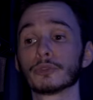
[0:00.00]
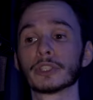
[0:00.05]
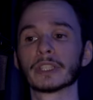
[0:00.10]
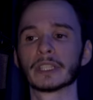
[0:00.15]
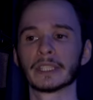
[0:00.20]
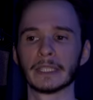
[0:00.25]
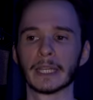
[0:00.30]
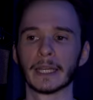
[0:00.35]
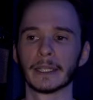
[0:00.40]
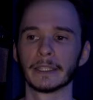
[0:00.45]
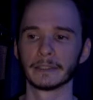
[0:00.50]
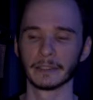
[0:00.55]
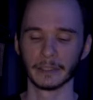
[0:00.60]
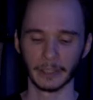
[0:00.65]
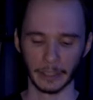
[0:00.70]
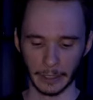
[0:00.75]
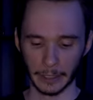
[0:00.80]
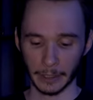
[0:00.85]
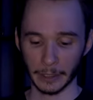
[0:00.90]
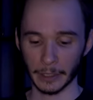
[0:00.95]
really nice
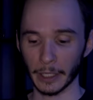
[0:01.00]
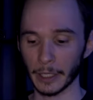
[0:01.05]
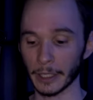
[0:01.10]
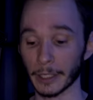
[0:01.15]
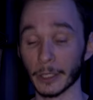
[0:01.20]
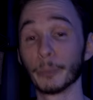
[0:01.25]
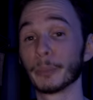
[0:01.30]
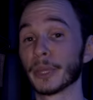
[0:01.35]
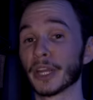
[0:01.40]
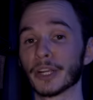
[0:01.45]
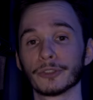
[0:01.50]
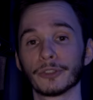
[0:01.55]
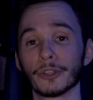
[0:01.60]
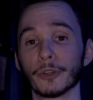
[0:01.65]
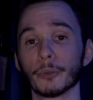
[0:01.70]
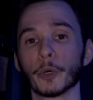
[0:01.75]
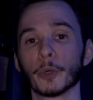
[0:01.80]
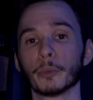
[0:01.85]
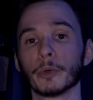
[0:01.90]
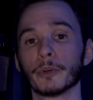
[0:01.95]
uh, compared to
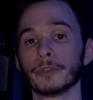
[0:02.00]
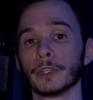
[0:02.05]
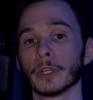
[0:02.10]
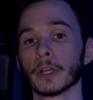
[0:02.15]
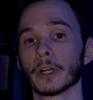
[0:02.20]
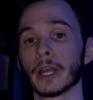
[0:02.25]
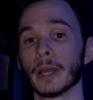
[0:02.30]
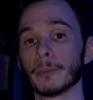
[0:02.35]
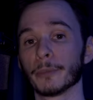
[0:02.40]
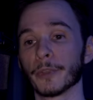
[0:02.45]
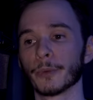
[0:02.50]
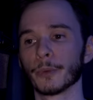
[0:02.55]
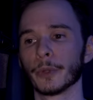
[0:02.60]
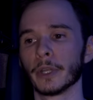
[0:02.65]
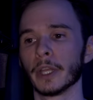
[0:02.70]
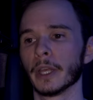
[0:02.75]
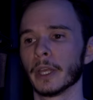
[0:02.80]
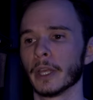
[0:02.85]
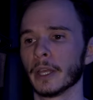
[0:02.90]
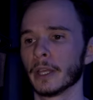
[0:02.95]
the Bobo VR
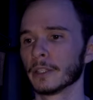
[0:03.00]
M3.